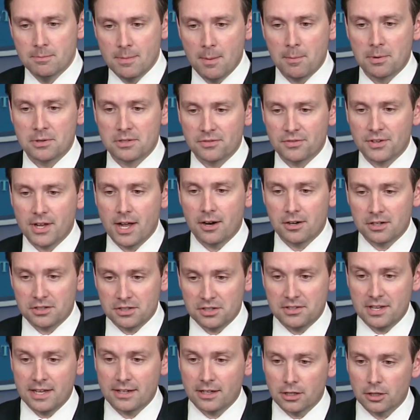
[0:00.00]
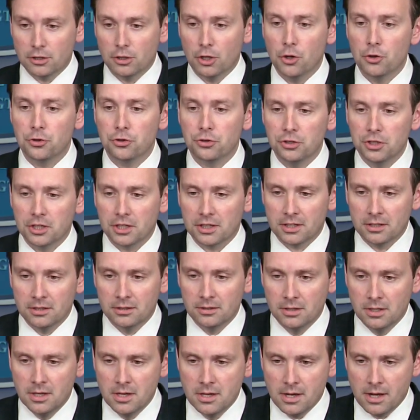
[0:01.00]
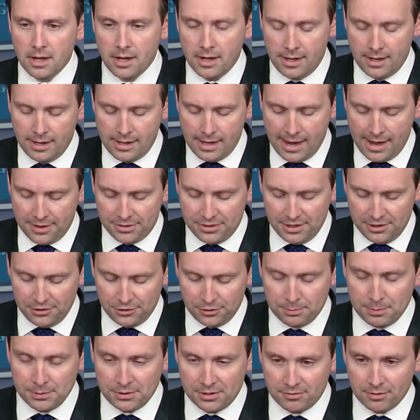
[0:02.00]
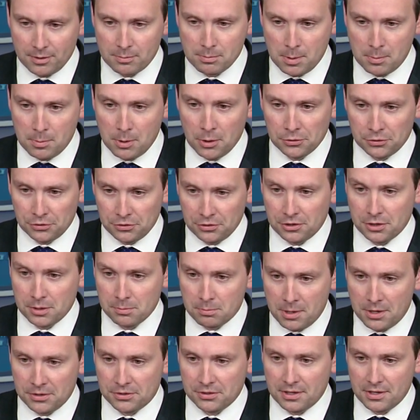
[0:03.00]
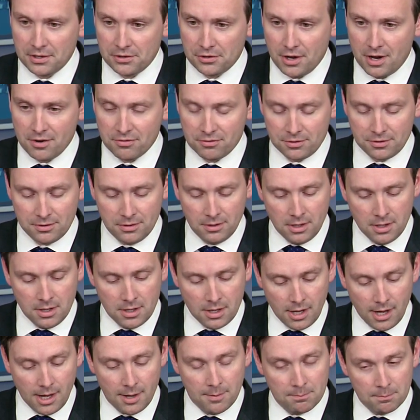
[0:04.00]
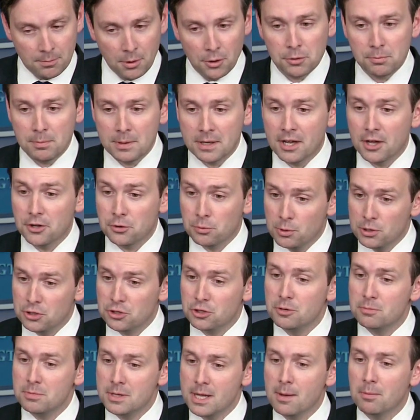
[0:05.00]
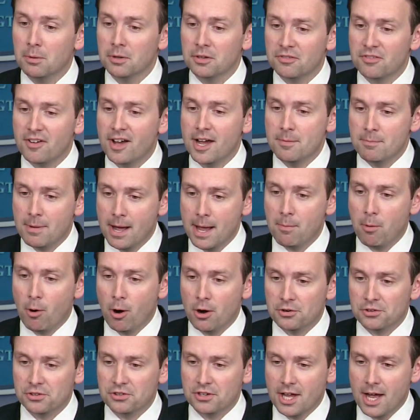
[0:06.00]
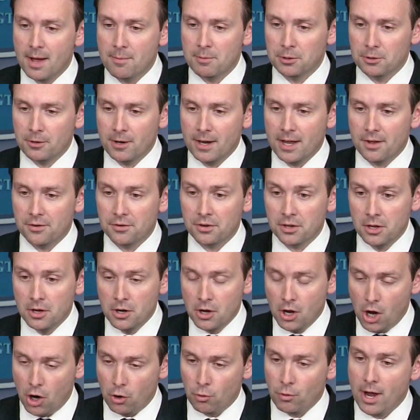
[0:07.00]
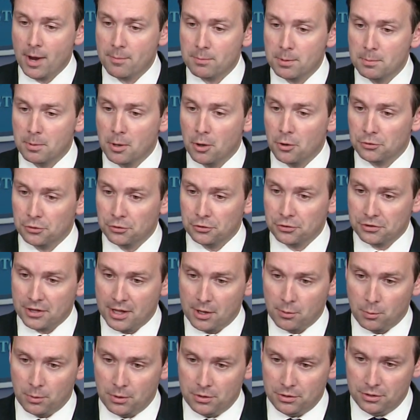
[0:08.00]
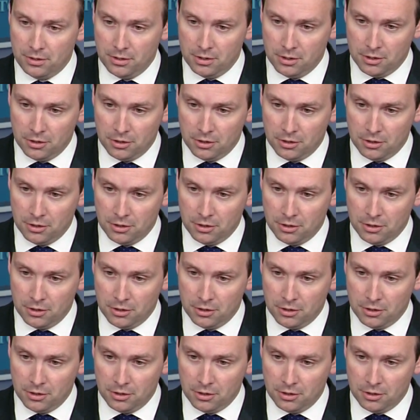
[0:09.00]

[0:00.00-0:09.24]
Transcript: members of Congress to take a close look at these specific proposals that the president has offered, both because we should be able to find bipartisan common ground around proposals that would